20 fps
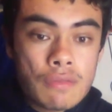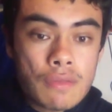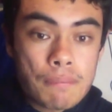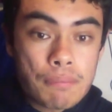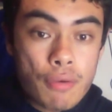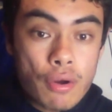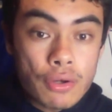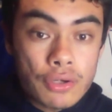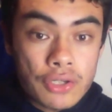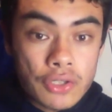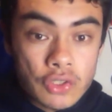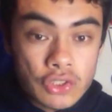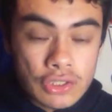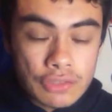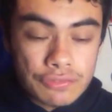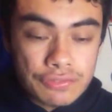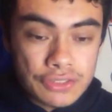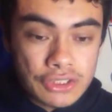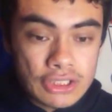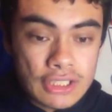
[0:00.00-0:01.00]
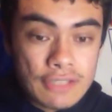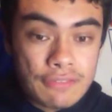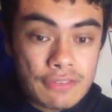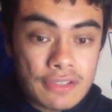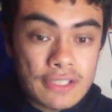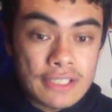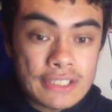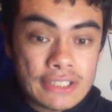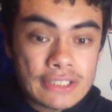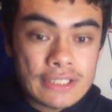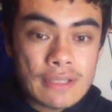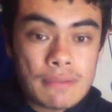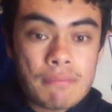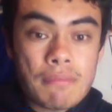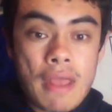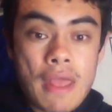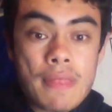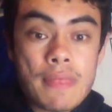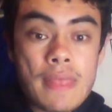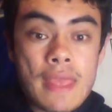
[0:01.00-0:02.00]
The Broncos officially released
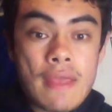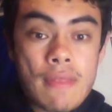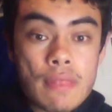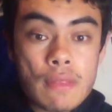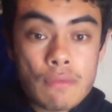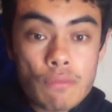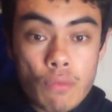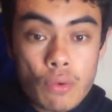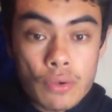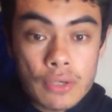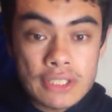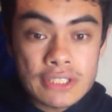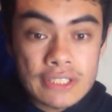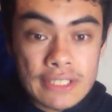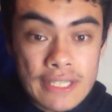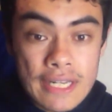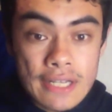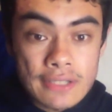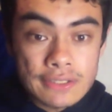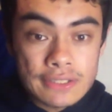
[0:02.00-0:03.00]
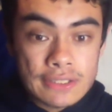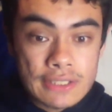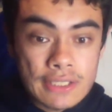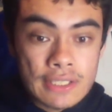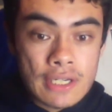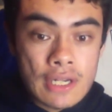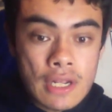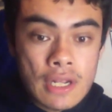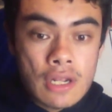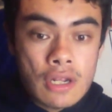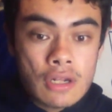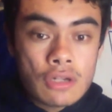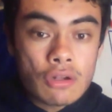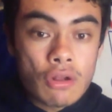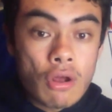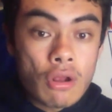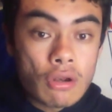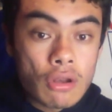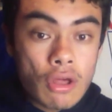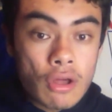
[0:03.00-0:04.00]
him, and then the Warriors announced it
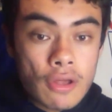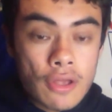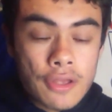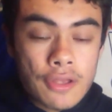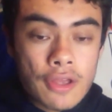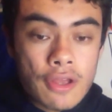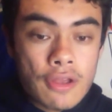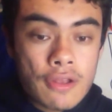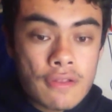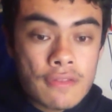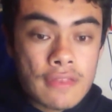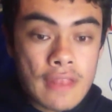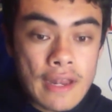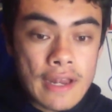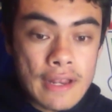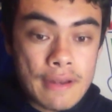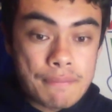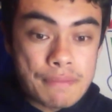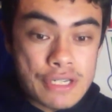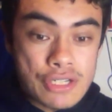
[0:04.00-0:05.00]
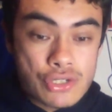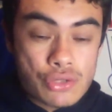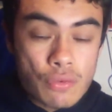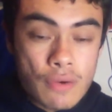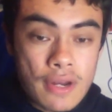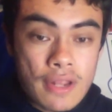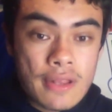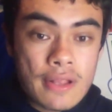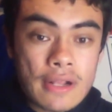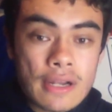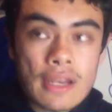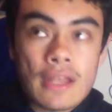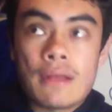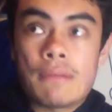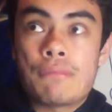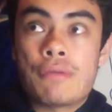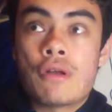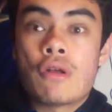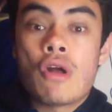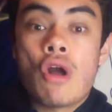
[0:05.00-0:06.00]
not long ago that he'd be joining the
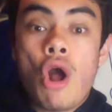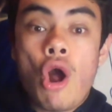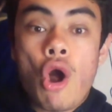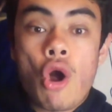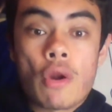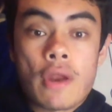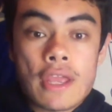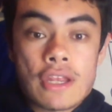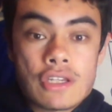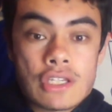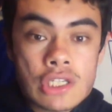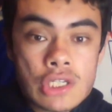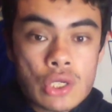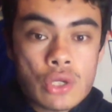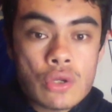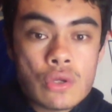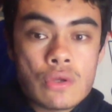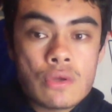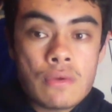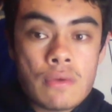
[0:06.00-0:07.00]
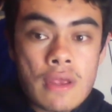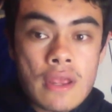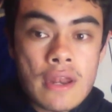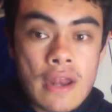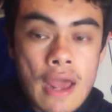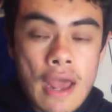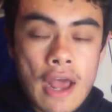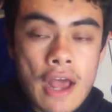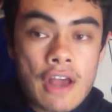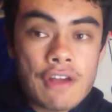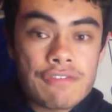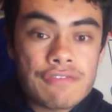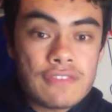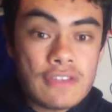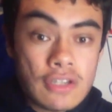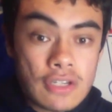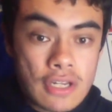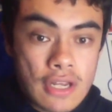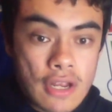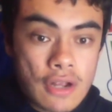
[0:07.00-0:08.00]
club on a
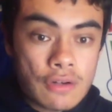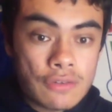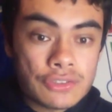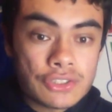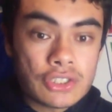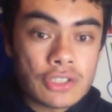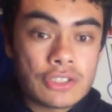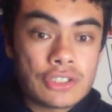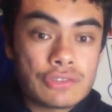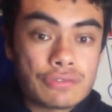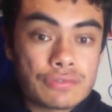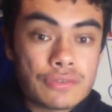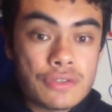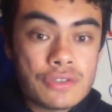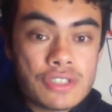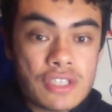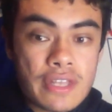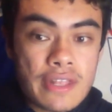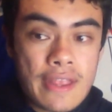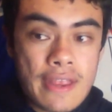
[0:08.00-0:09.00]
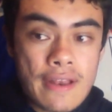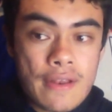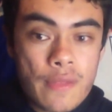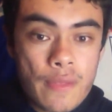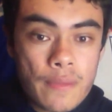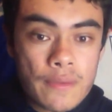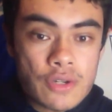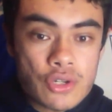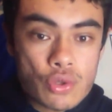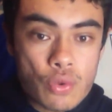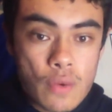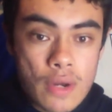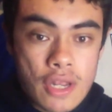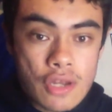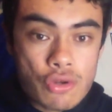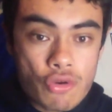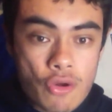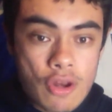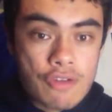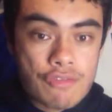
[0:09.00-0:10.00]
2.5-year deal, so it's through to the end of the
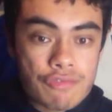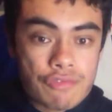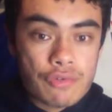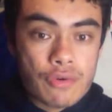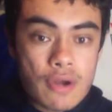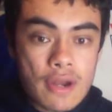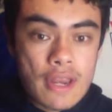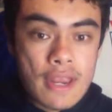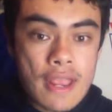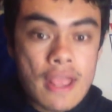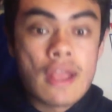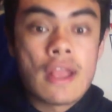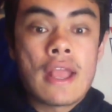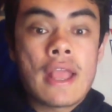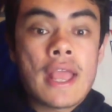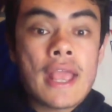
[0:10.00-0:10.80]
2023